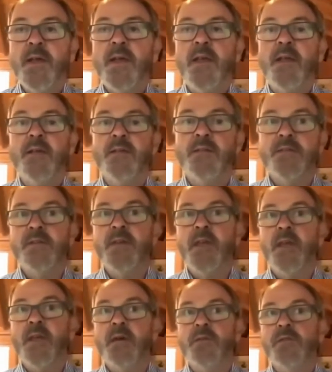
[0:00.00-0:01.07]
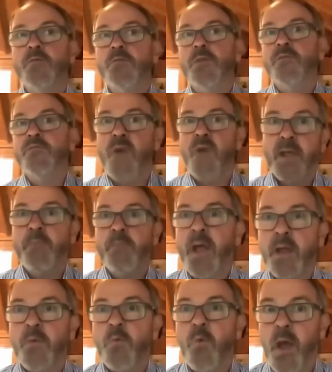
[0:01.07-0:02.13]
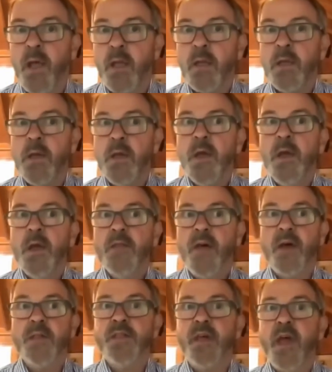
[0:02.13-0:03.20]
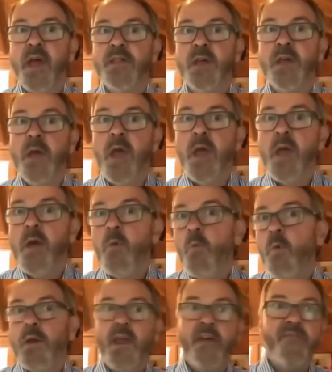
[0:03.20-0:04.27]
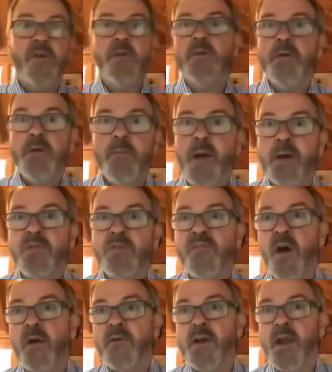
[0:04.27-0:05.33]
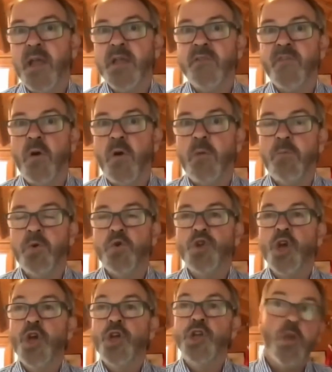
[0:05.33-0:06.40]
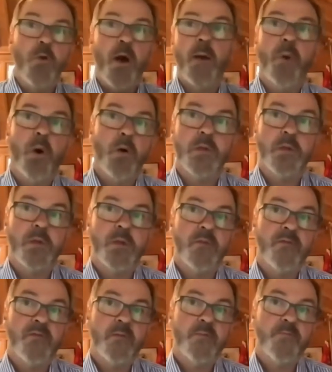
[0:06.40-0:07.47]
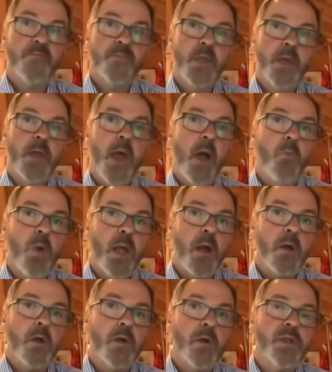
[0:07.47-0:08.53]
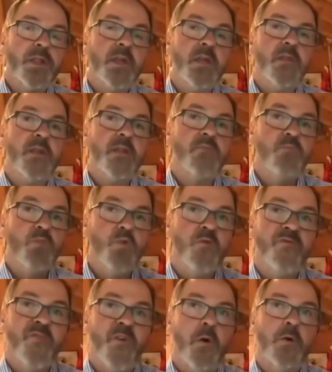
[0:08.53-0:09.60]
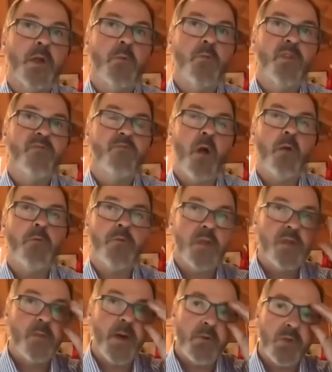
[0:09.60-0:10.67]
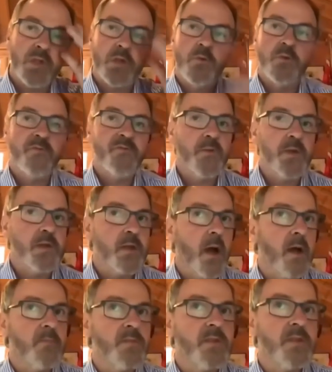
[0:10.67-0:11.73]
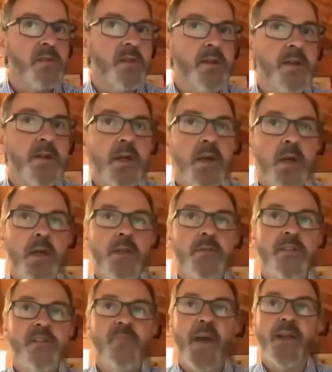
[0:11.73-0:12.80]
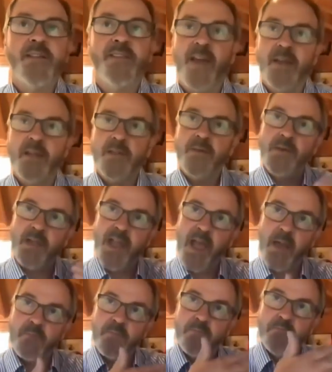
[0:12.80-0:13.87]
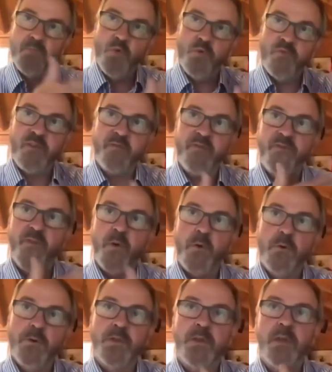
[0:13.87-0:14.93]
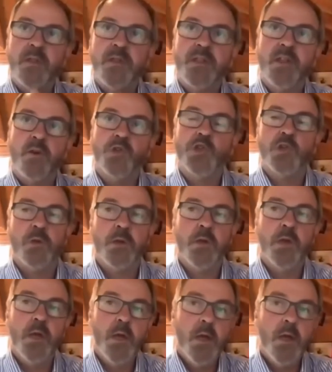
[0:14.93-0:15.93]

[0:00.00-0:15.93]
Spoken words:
is in a sort of ragbag way that says, whatever amount of RNA you've got on board, you are positive. And we are going to see this move forward. And we've wrote this about 2 or 3 times in the Spectator and kept moving forward the discussion.